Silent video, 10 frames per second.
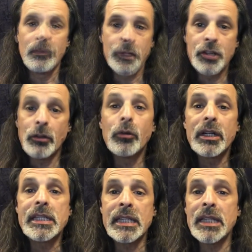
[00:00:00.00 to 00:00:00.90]
The general
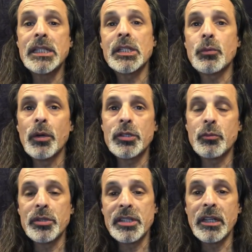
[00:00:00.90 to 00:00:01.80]
consensus
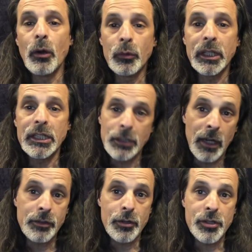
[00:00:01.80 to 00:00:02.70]
was that only
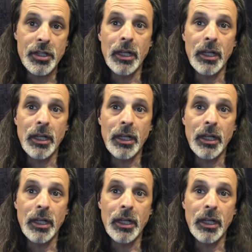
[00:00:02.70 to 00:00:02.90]
doctors